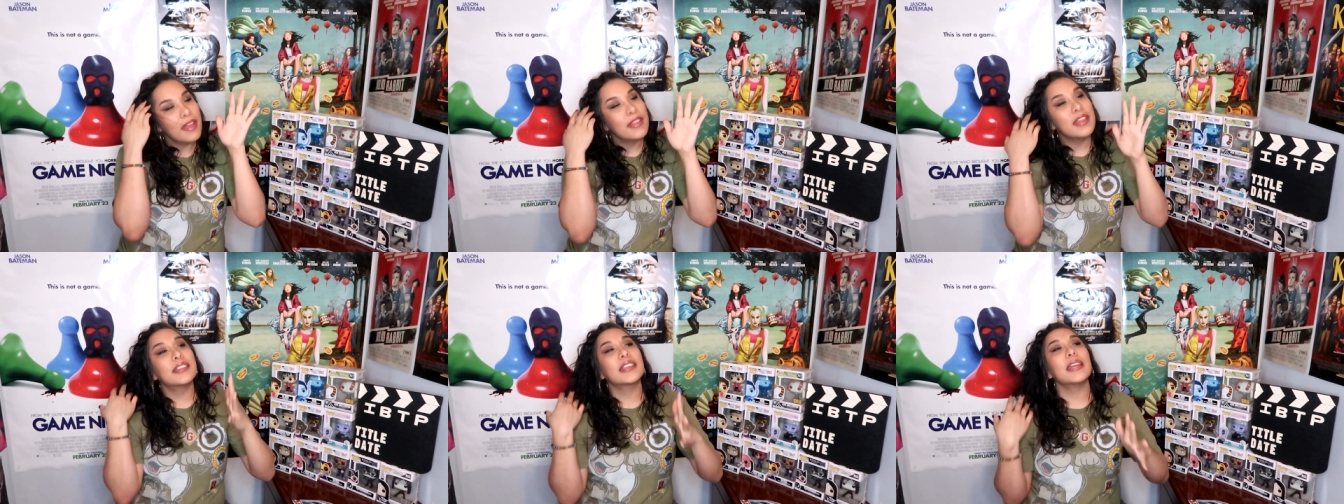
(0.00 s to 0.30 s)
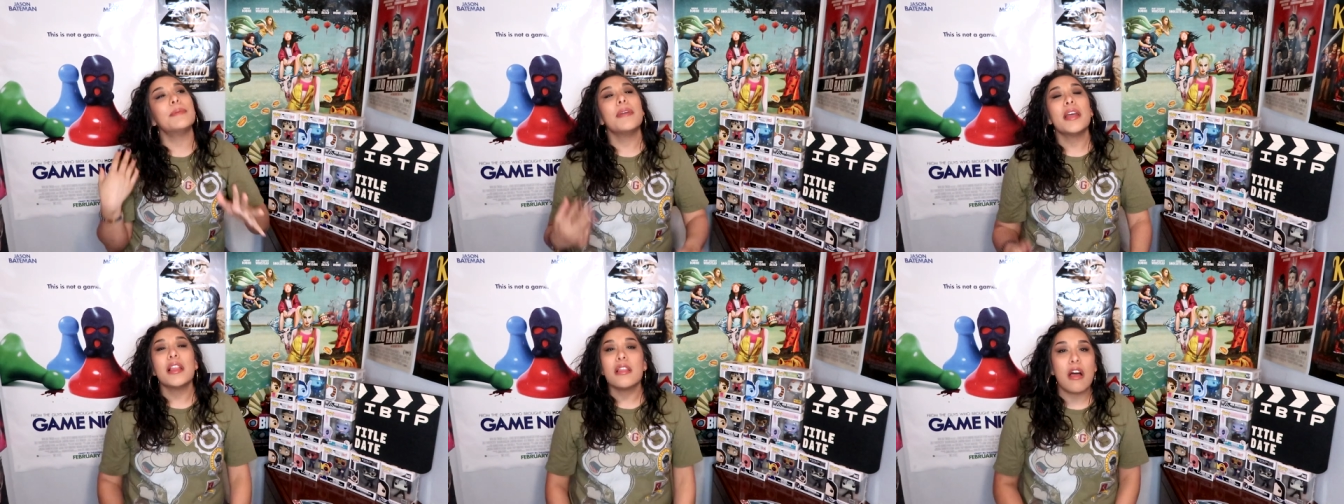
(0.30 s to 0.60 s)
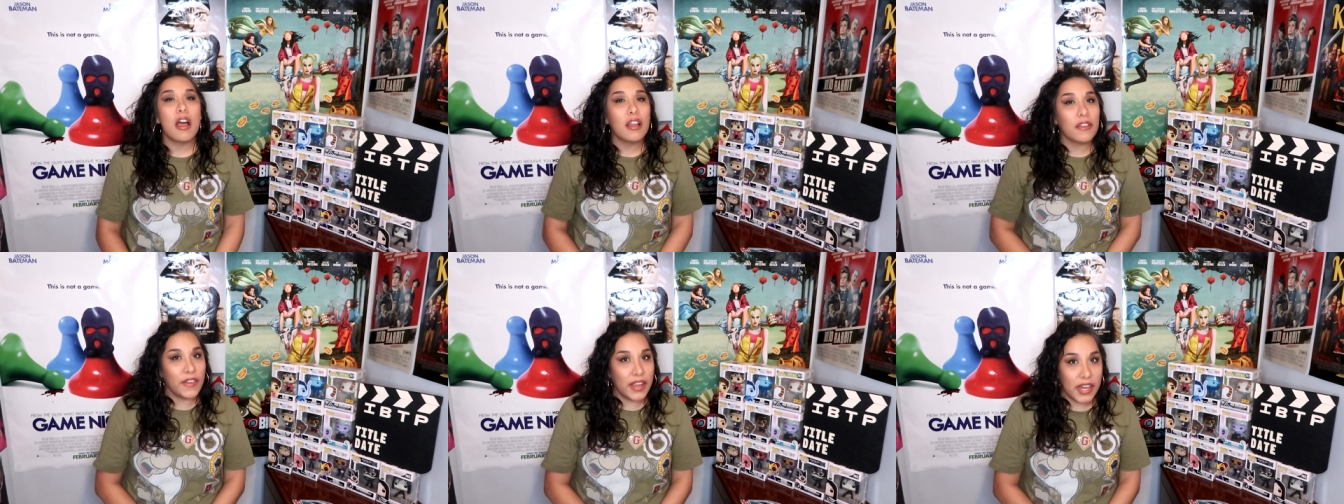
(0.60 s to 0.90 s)
this could be a
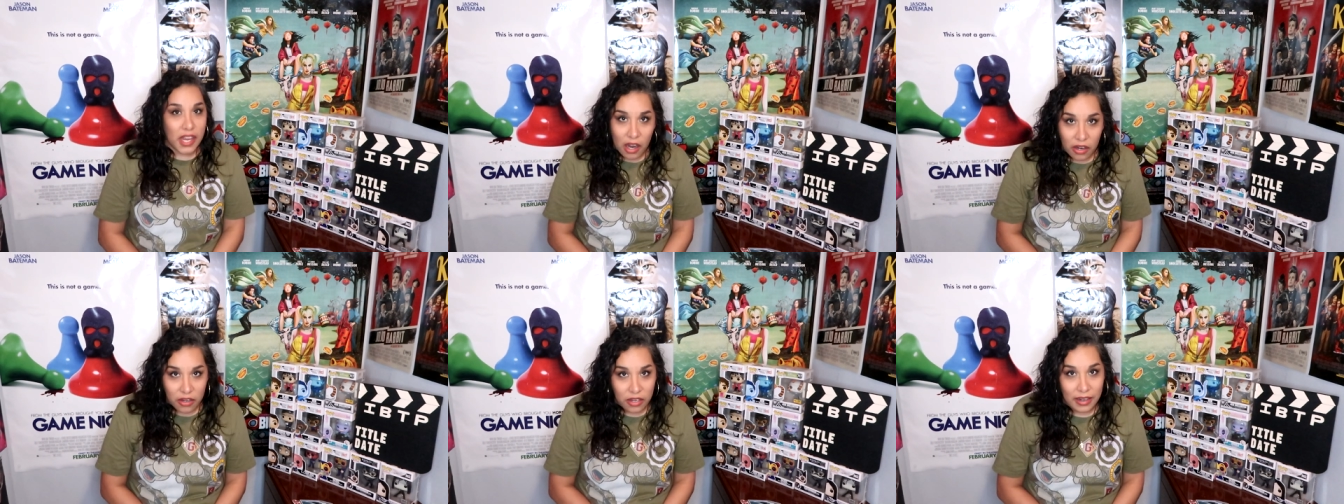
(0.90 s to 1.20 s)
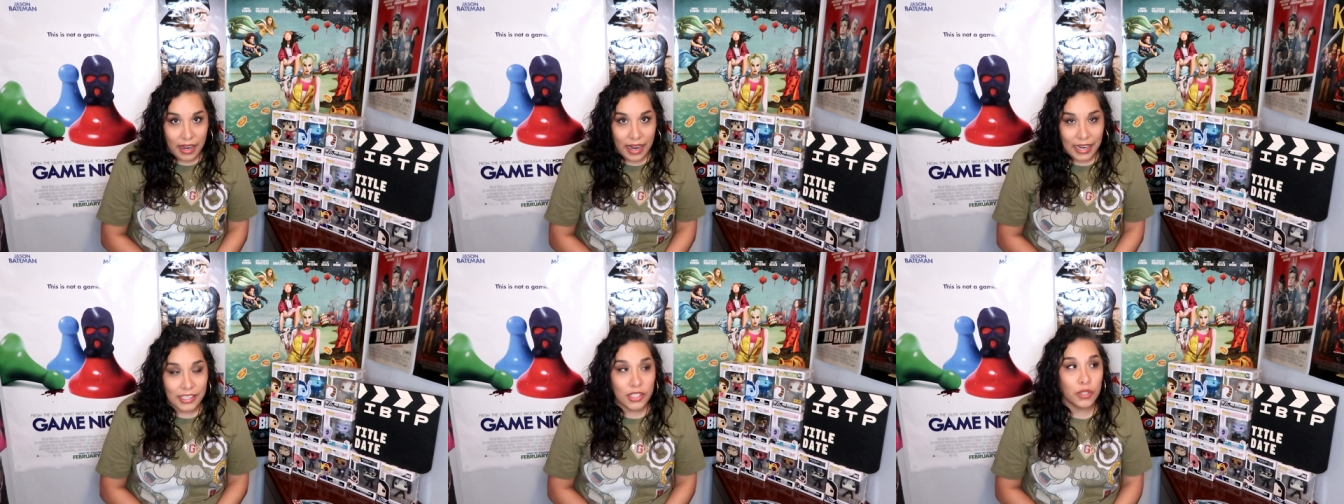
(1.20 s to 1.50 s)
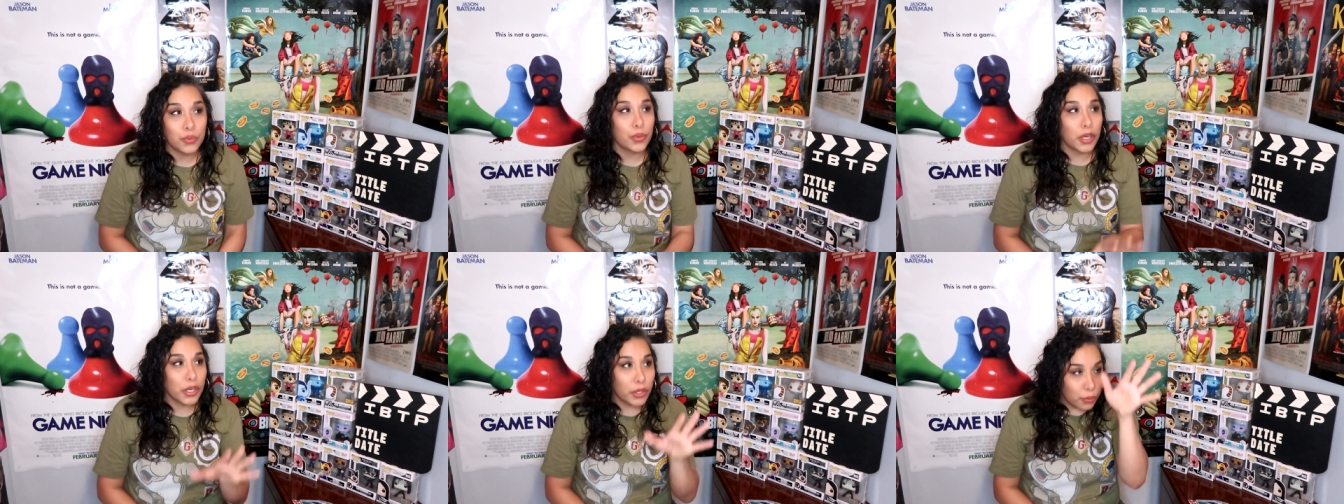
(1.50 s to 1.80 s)
long video, you guys,
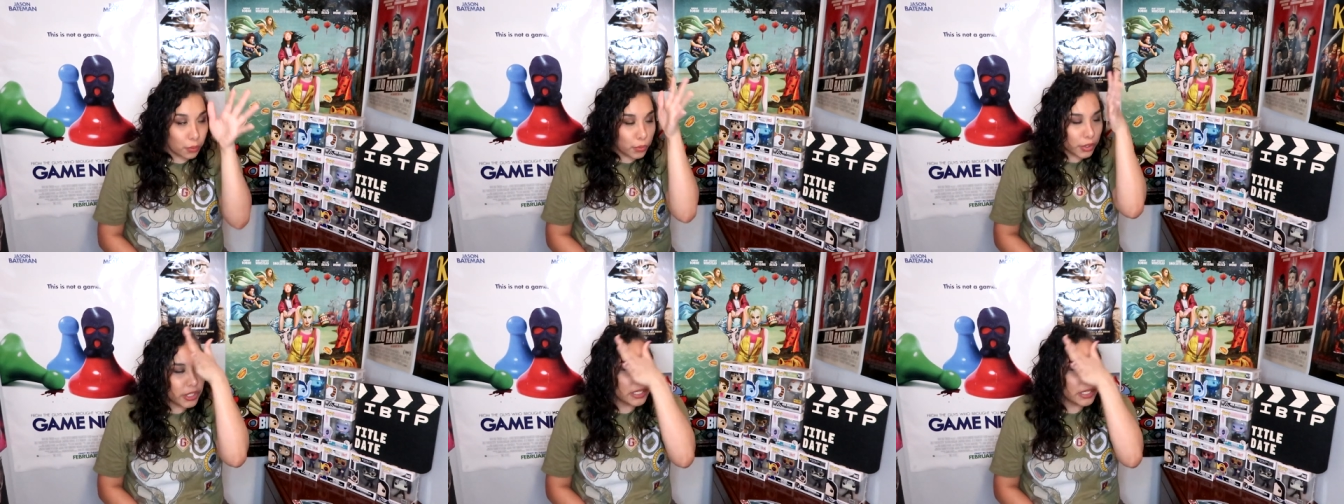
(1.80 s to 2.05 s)
because we're,